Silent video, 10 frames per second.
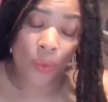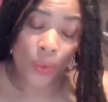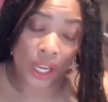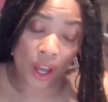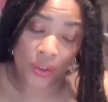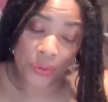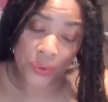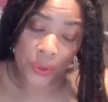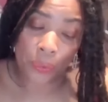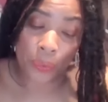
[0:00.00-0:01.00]
We
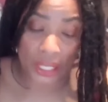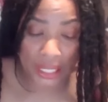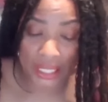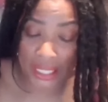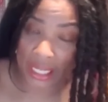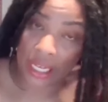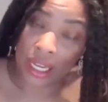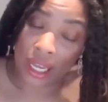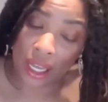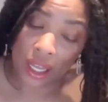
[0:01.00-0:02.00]
offer weekly
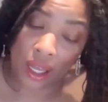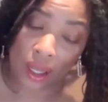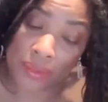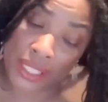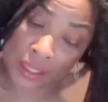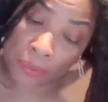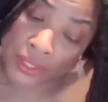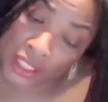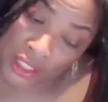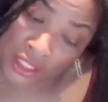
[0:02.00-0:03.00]
sex
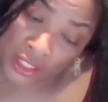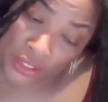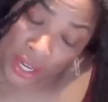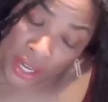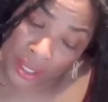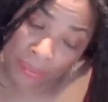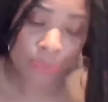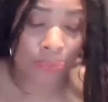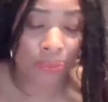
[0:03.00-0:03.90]
positions to try.